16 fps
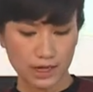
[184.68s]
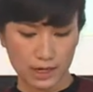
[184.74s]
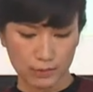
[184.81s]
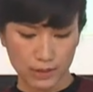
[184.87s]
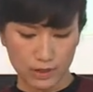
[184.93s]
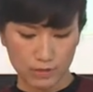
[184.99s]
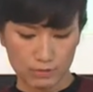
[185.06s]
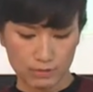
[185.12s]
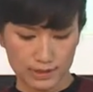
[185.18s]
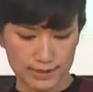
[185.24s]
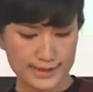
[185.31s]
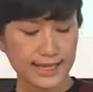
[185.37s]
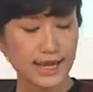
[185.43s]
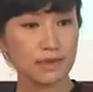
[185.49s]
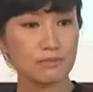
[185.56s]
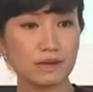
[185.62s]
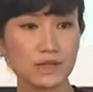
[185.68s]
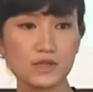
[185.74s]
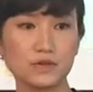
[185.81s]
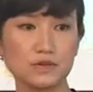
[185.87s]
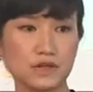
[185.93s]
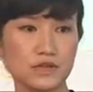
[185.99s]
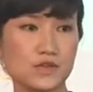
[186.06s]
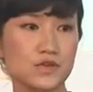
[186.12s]
I will assign my
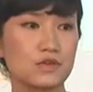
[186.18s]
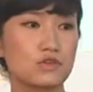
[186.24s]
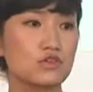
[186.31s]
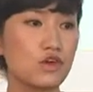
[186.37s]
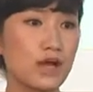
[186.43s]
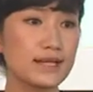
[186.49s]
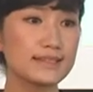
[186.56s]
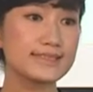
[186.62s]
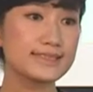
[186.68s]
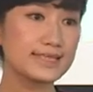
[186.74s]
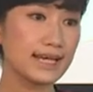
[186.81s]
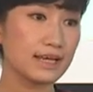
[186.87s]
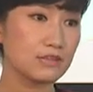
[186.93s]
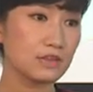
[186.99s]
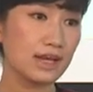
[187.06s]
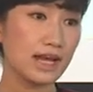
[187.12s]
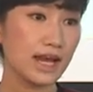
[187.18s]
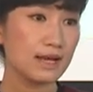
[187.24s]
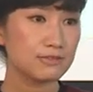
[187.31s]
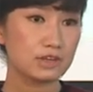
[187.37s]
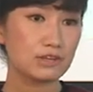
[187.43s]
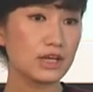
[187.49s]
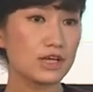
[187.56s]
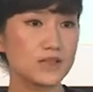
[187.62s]
students to translate, have a
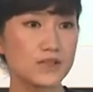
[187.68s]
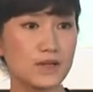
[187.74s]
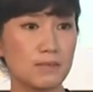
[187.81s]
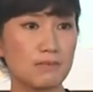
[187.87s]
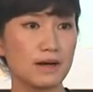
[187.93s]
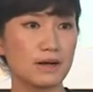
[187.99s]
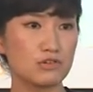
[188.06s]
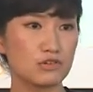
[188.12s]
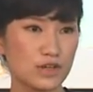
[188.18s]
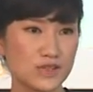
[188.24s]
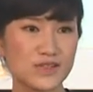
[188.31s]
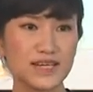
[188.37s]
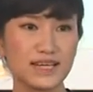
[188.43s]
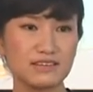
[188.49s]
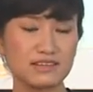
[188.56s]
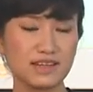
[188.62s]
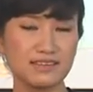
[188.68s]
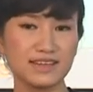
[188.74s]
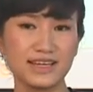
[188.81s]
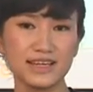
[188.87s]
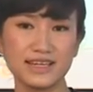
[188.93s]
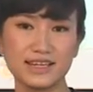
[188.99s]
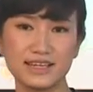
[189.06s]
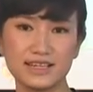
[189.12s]
taste about translating
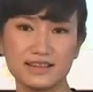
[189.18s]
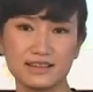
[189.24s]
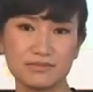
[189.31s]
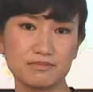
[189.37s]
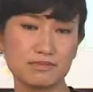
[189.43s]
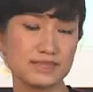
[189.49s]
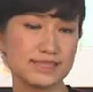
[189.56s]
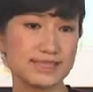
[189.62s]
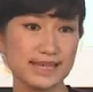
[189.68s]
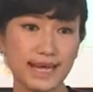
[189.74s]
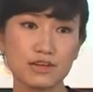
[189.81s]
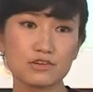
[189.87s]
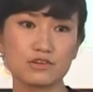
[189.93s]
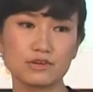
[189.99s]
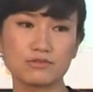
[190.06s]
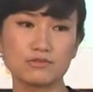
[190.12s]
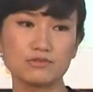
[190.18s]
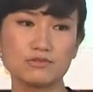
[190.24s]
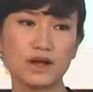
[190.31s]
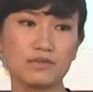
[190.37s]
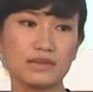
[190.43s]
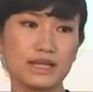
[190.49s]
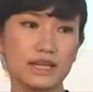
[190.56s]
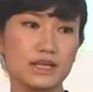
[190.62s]
a selection
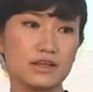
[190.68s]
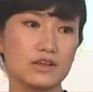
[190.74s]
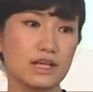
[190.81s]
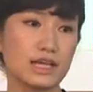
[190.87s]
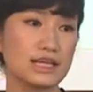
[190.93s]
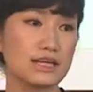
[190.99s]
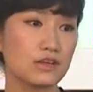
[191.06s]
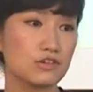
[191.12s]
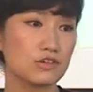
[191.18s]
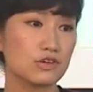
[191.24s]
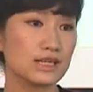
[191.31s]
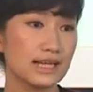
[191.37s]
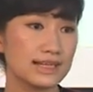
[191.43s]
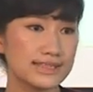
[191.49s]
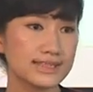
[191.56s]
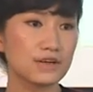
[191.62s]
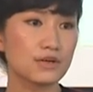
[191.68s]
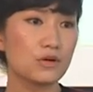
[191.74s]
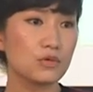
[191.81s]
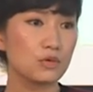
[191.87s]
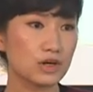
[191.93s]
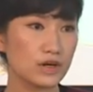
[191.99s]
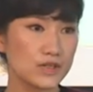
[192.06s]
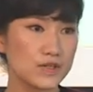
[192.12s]
from the English classical
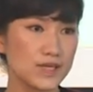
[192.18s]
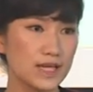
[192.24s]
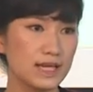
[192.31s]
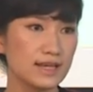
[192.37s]
works.